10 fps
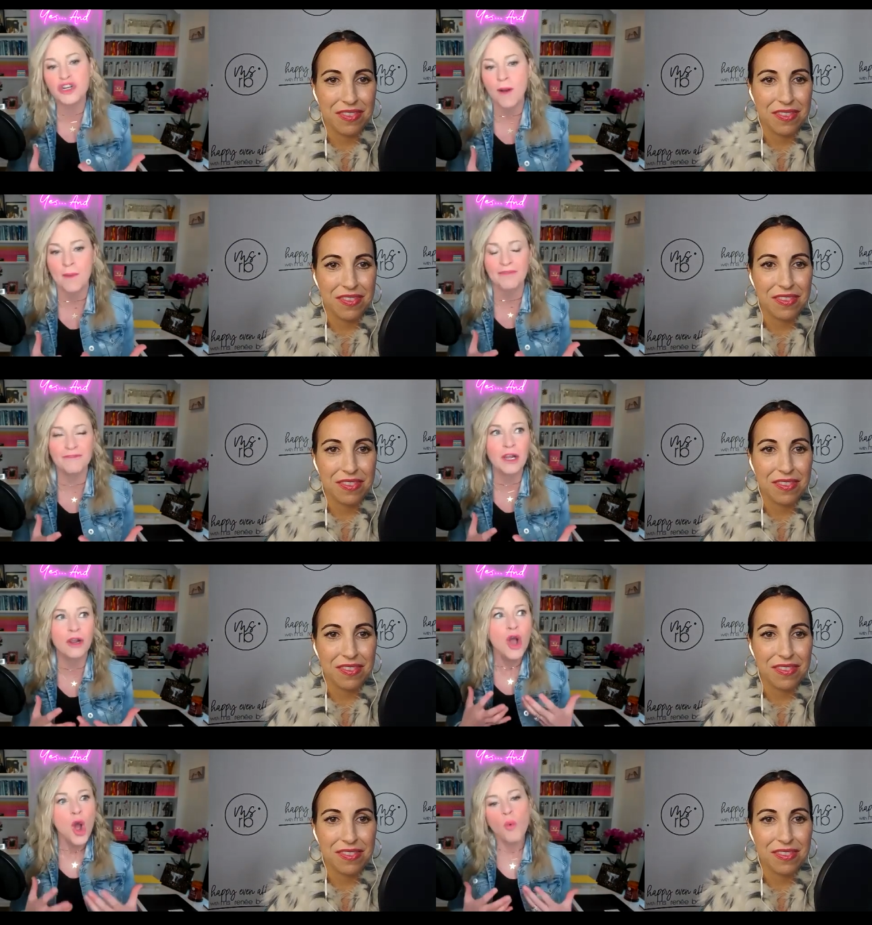Speaker 1: around my fear
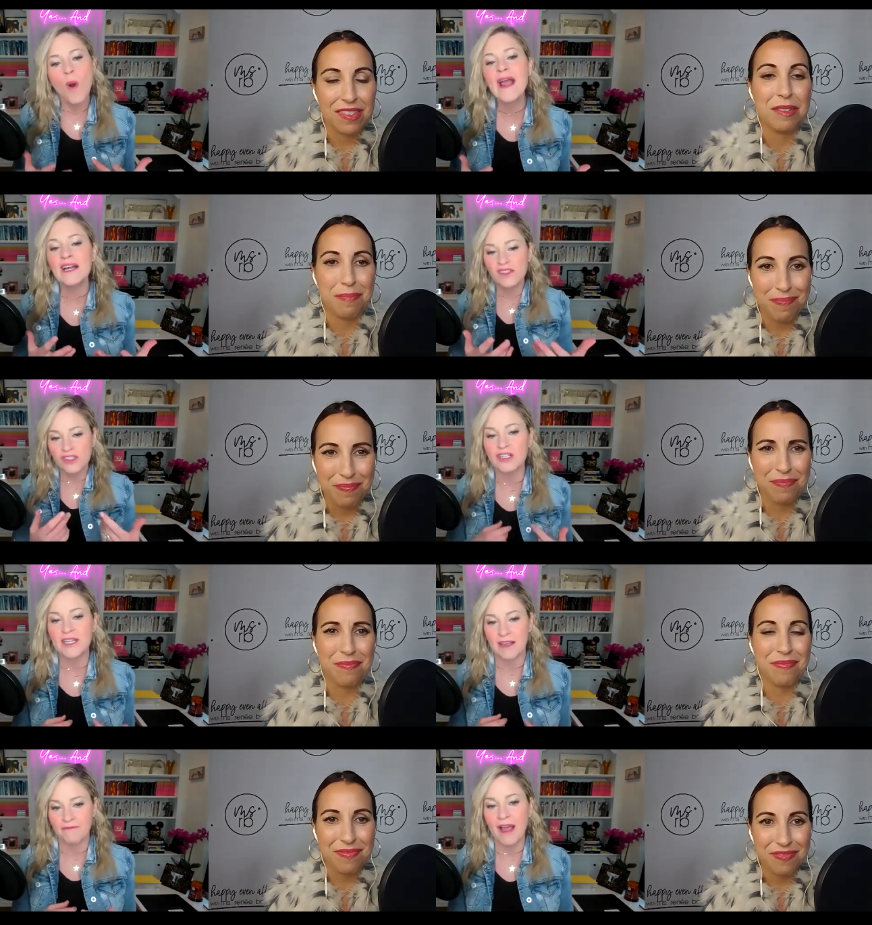why not start to
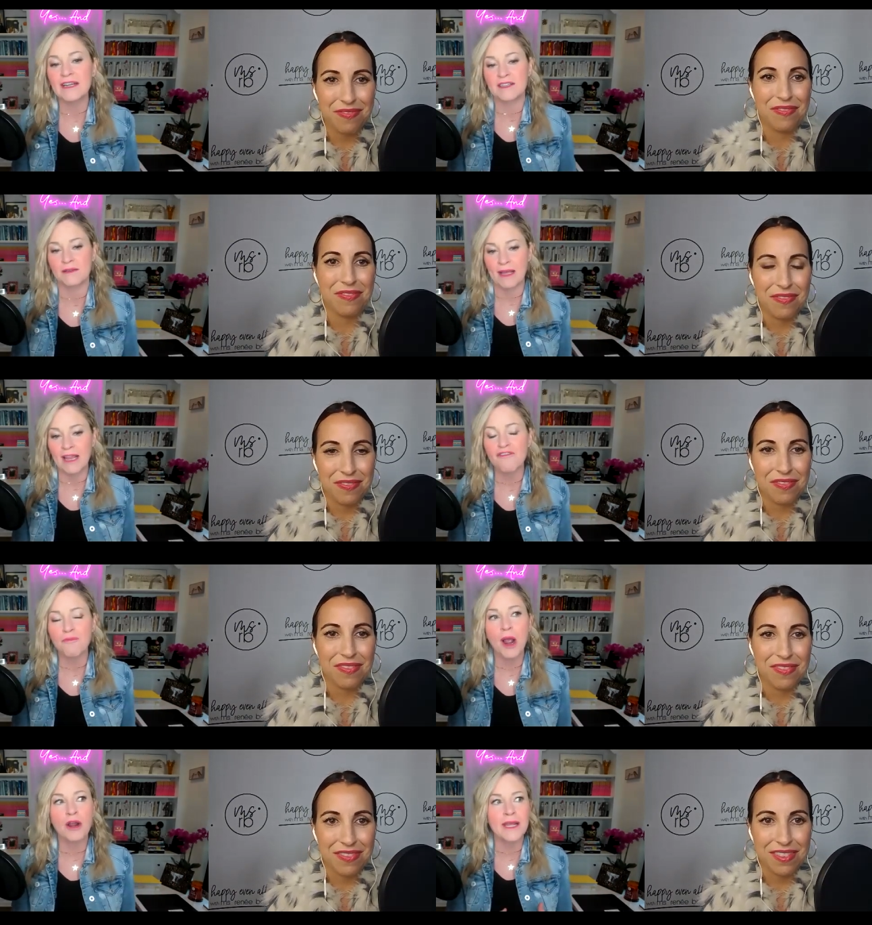invite it to my life
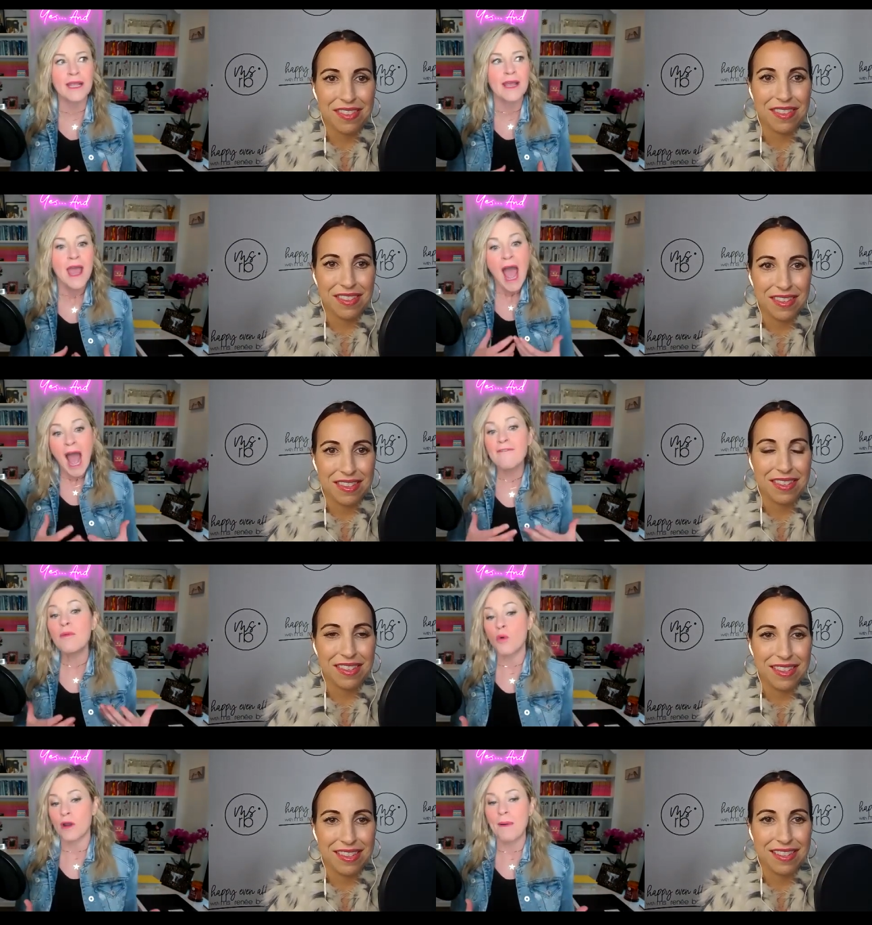party have a
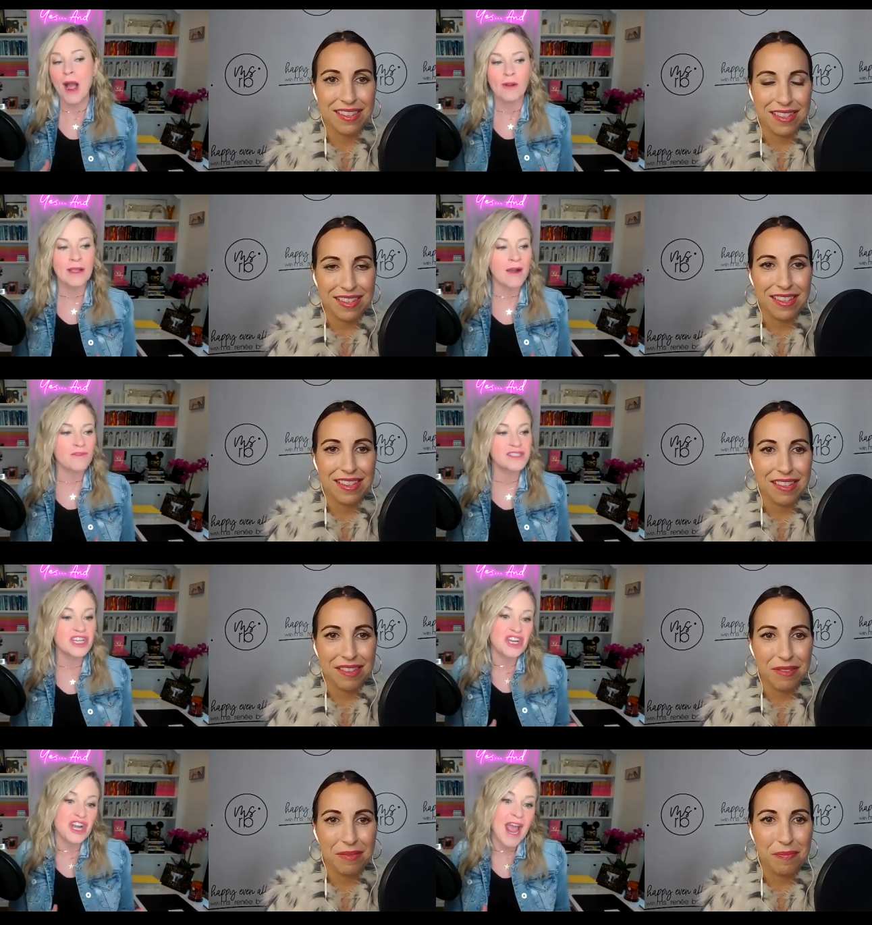more empowering
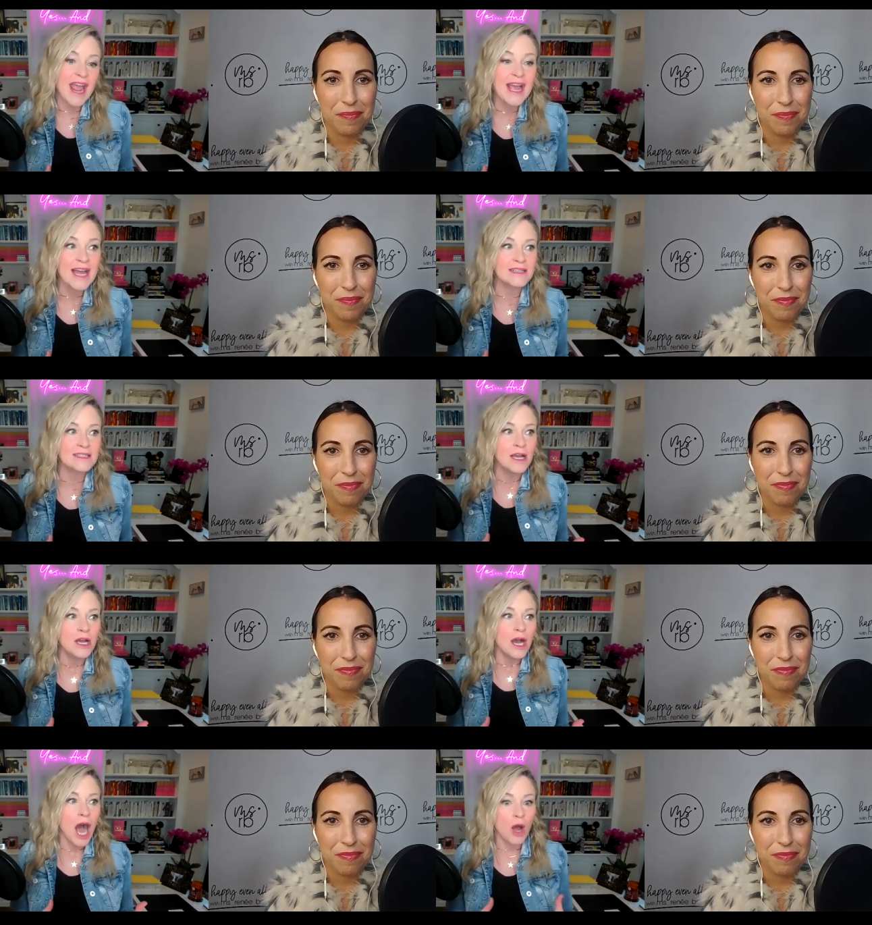conversation and
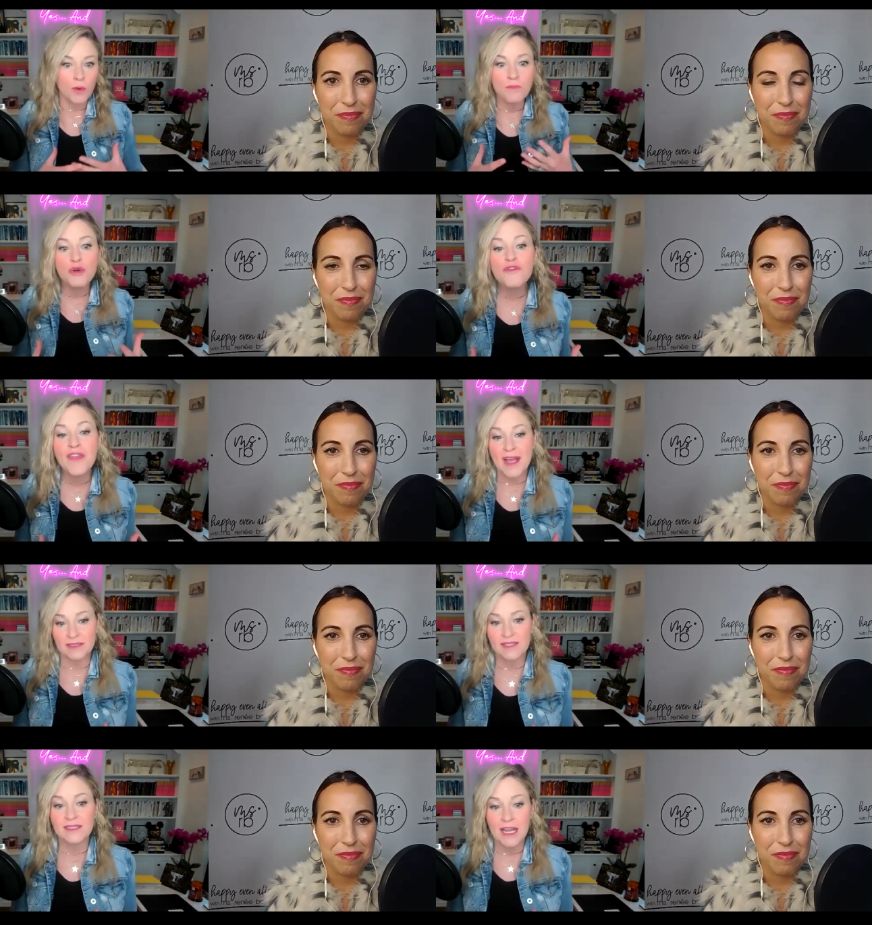uh, remove that
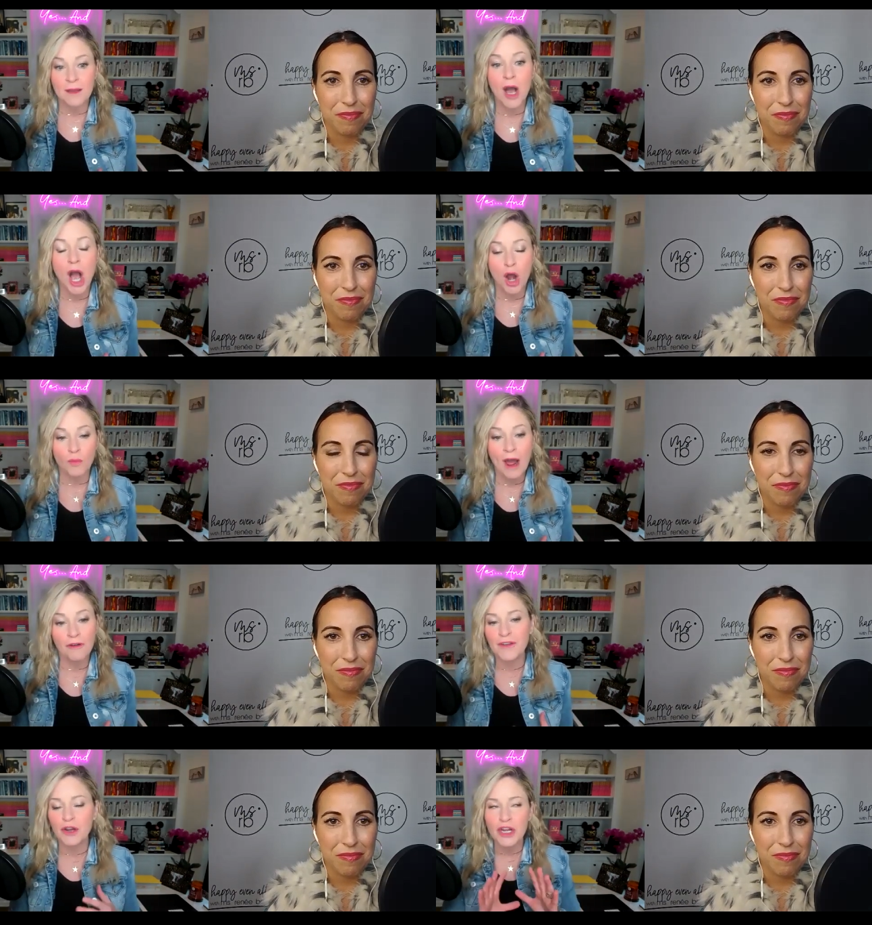stigma around
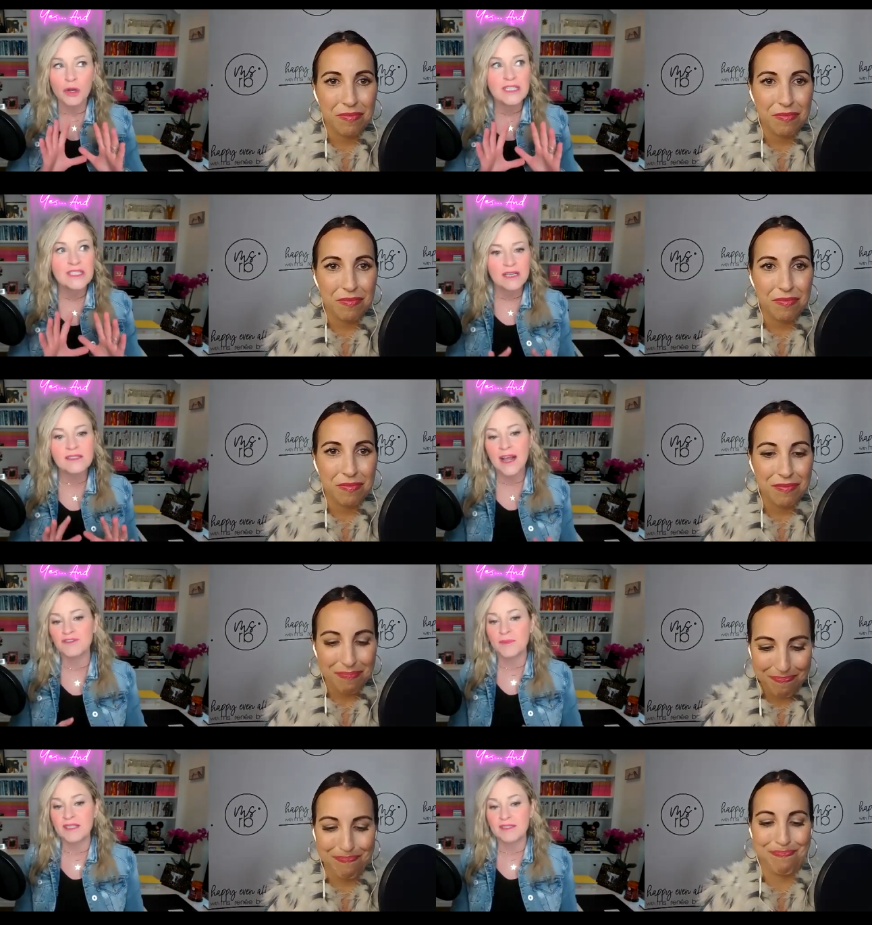fear. You know, it doesn't have to
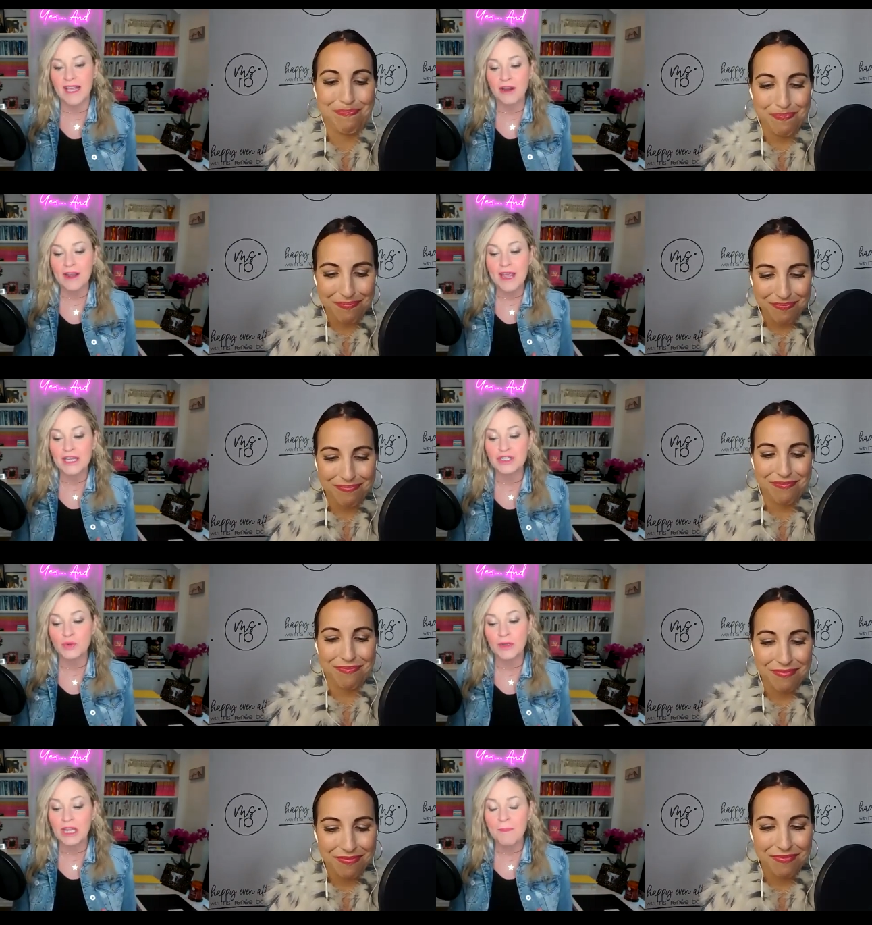be scary, it can do
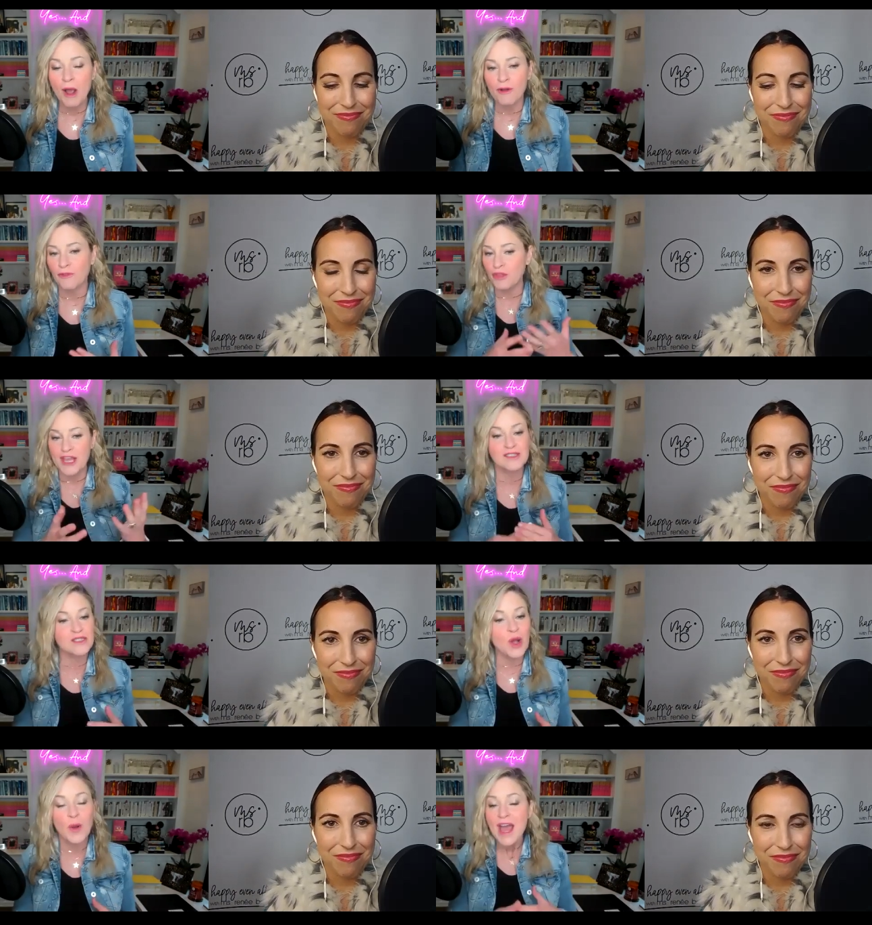really powerful things. So,